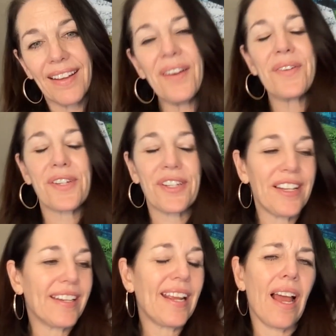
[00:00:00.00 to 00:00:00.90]
Oh,
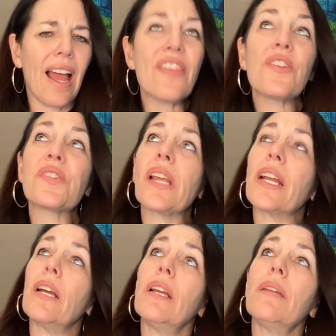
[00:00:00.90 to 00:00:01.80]
good. Yeah. And there's
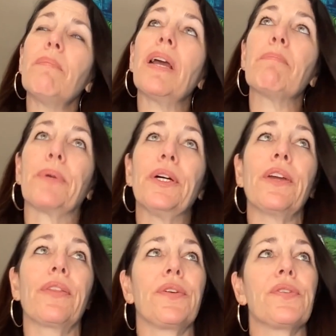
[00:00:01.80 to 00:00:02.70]
like in my
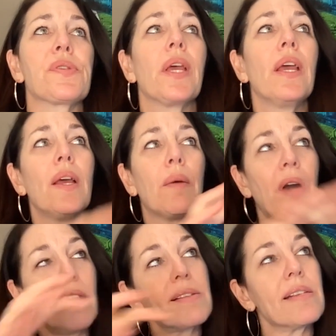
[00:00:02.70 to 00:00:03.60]
book, there's
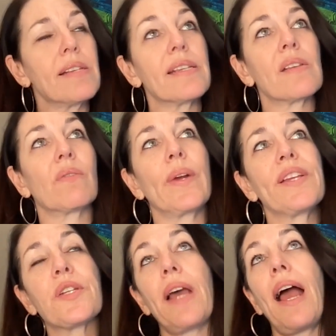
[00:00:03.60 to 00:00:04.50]
processes of
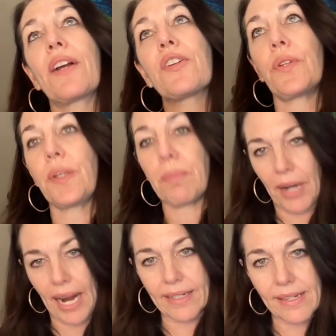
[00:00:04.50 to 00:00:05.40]
ways to actually
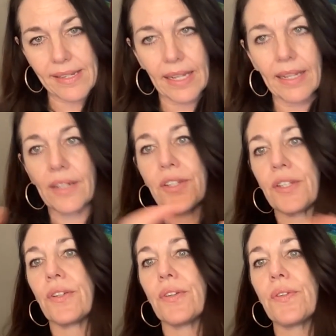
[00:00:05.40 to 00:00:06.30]
practice it
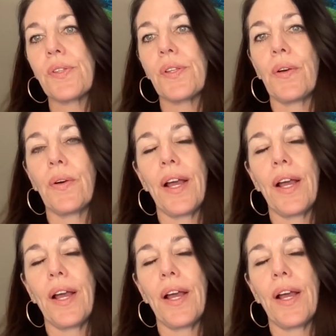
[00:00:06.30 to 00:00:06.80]
too. So,